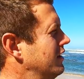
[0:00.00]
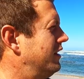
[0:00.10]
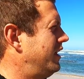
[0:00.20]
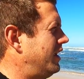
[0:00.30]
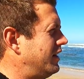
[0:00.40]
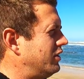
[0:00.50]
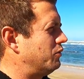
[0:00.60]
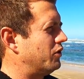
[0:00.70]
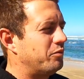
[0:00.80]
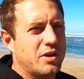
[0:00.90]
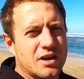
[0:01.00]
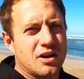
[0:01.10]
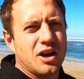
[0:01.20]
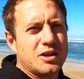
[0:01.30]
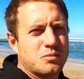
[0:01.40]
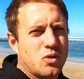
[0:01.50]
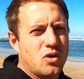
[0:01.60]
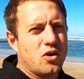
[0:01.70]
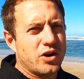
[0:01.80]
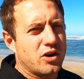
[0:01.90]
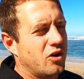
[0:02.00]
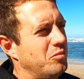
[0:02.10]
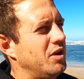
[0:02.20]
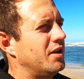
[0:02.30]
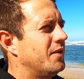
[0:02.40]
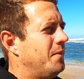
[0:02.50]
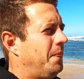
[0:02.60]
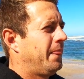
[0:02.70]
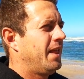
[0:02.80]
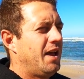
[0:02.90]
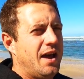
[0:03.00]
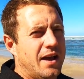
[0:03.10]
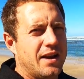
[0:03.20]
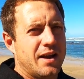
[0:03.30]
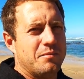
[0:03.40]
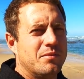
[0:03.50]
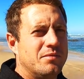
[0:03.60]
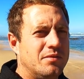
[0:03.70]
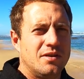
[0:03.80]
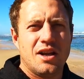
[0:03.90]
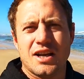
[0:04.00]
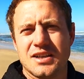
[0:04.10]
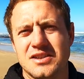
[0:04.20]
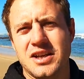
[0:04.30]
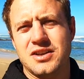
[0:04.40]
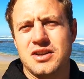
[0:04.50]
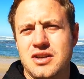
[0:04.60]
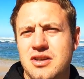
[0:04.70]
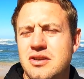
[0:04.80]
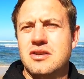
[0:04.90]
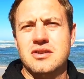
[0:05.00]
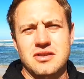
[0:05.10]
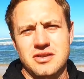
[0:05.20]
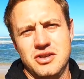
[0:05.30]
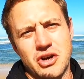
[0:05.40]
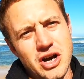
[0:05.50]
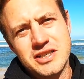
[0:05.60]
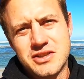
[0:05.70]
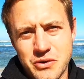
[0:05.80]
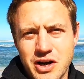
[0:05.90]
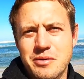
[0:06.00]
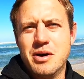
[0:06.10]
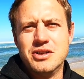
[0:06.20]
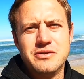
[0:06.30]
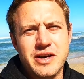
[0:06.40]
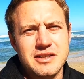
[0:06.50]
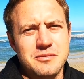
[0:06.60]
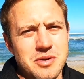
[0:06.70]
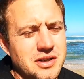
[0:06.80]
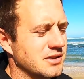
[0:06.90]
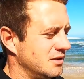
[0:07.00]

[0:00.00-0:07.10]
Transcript: Then it would have been a lot more harder on me. And like I said, you guys really motivated me.